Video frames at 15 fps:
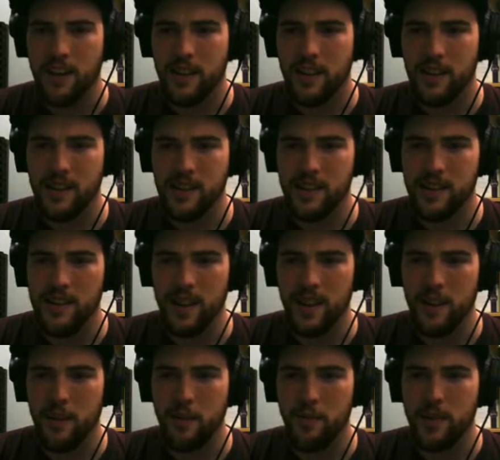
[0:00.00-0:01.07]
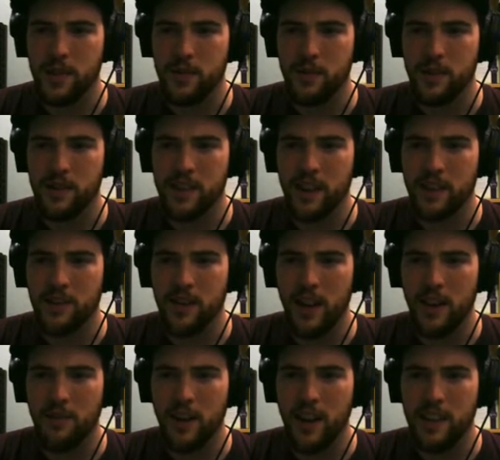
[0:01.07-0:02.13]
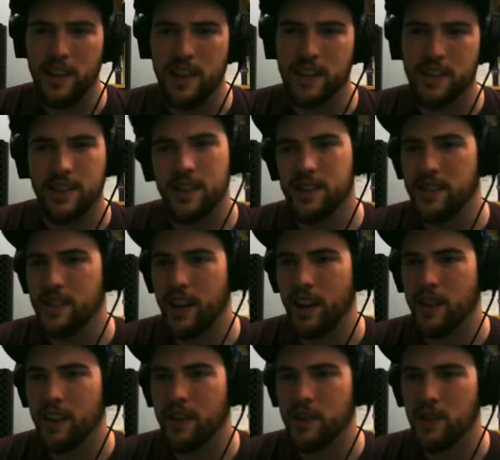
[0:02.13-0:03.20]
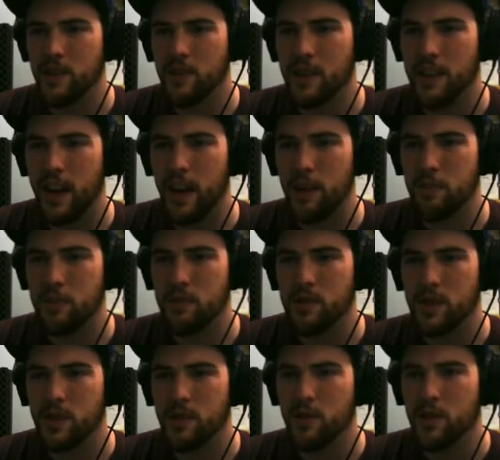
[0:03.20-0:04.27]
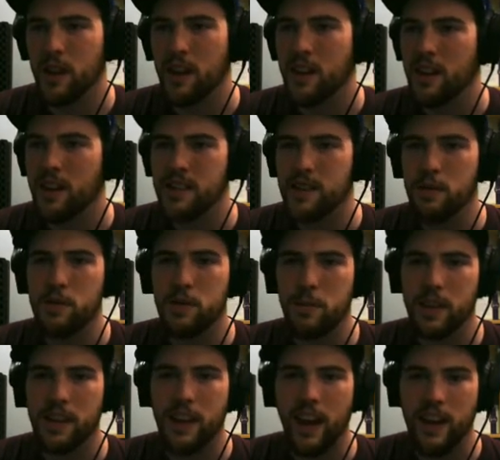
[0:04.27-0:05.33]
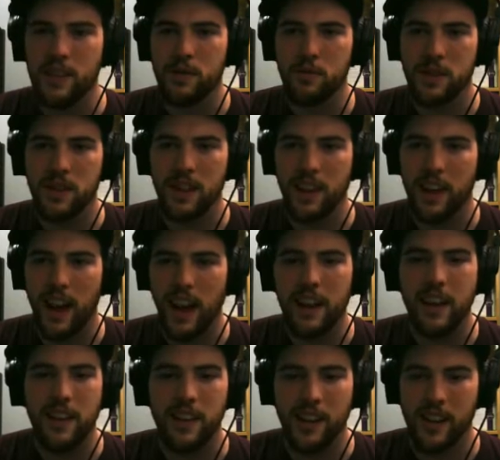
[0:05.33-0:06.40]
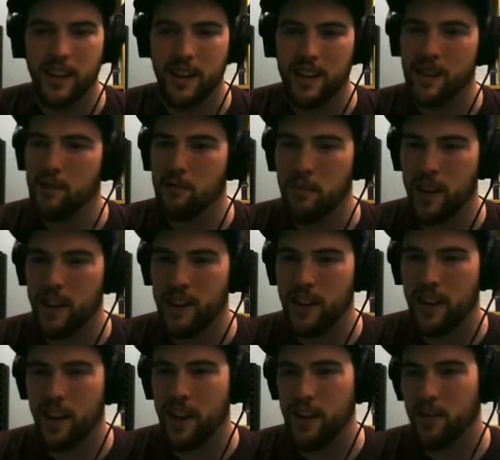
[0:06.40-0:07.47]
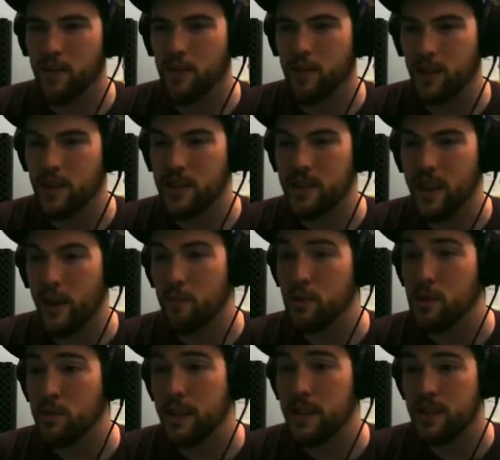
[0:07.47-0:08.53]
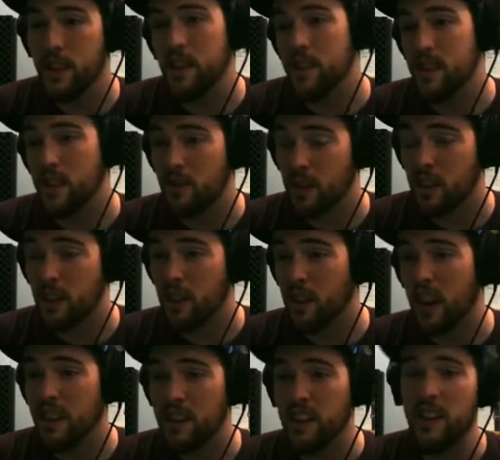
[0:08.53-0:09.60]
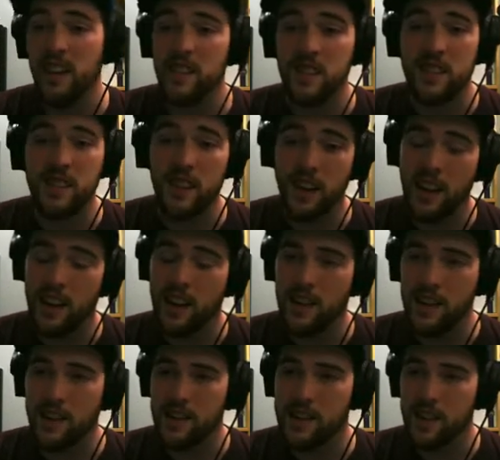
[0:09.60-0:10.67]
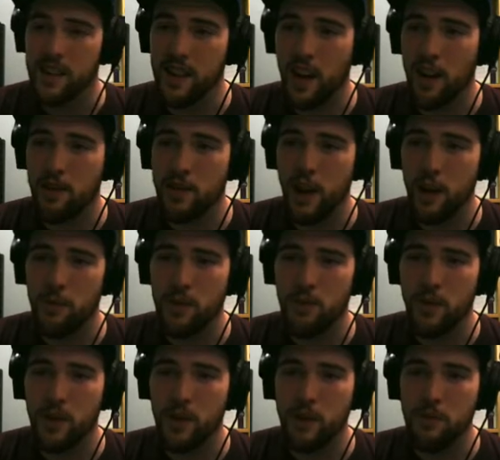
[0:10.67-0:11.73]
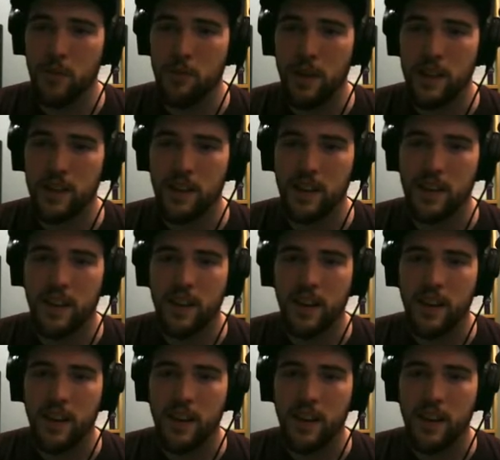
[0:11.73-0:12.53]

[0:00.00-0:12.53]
This is uh this feels like a lot of ideas that just carried through to Diablo two. That seems to be the case with like anything that didn't make the cut of the first game, which makes sense. They were good ideas. They just didn't have time to fully implement it.